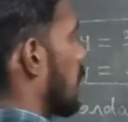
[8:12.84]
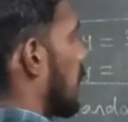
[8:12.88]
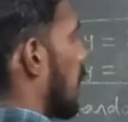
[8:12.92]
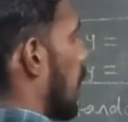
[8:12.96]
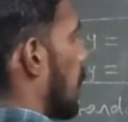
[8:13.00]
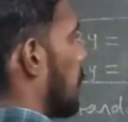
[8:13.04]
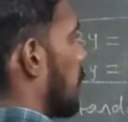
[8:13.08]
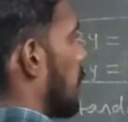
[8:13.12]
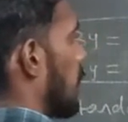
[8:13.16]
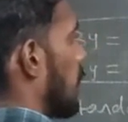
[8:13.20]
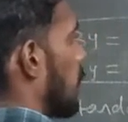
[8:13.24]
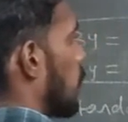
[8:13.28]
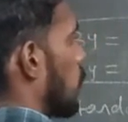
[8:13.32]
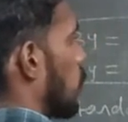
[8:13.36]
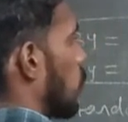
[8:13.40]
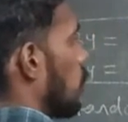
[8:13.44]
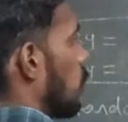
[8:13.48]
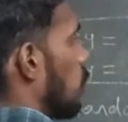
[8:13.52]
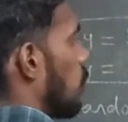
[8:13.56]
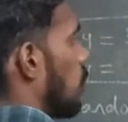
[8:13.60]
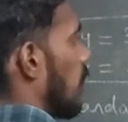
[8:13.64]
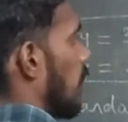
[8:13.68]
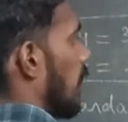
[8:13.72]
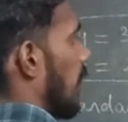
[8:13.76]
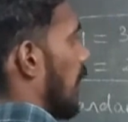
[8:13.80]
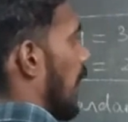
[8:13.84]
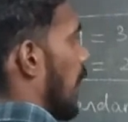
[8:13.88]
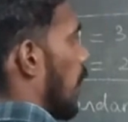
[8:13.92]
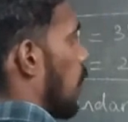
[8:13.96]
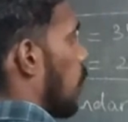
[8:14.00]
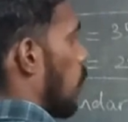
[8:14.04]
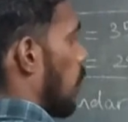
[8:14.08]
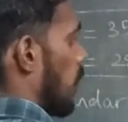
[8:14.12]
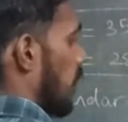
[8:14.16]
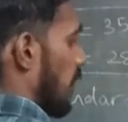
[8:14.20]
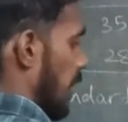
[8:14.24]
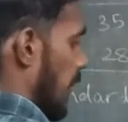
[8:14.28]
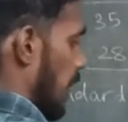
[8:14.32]
coming to
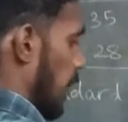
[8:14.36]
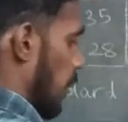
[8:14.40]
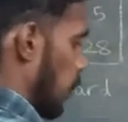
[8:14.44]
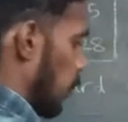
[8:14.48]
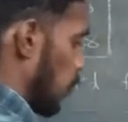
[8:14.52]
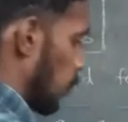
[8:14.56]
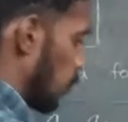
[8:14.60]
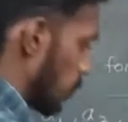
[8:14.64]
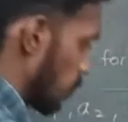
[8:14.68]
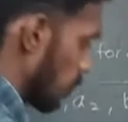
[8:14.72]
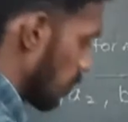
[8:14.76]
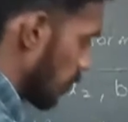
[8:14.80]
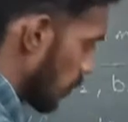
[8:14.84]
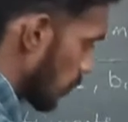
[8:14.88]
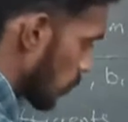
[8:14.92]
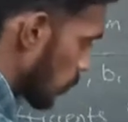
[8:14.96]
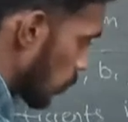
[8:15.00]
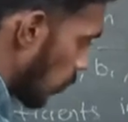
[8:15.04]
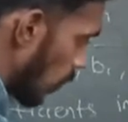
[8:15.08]
A1, A2. So